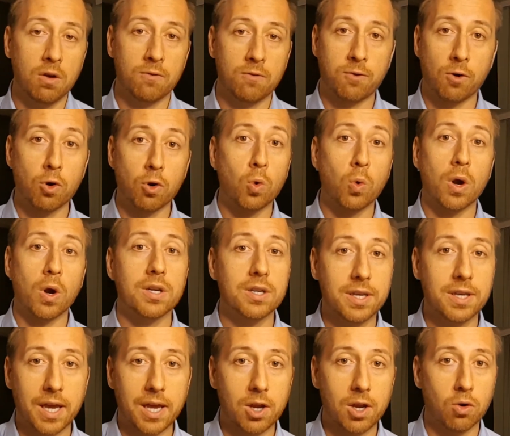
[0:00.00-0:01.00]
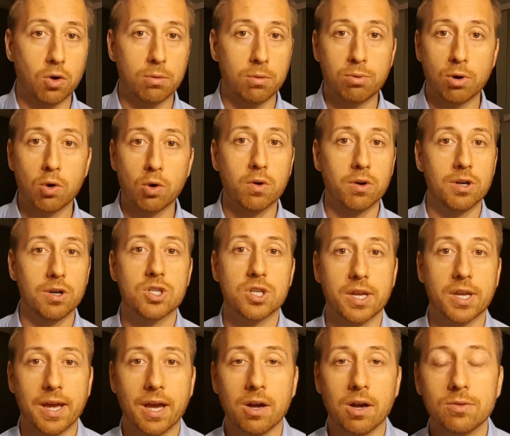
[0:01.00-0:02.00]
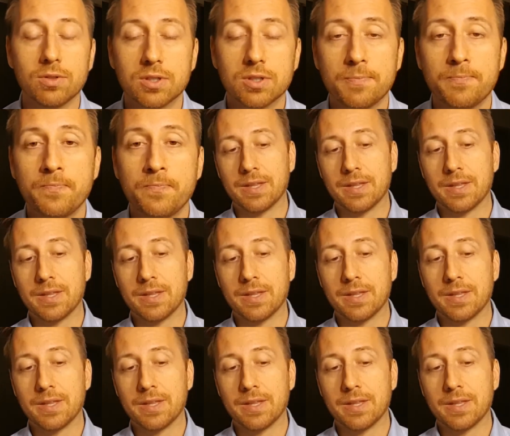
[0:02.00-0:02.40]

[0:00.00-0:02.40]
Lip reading: 401k or a brokerage account,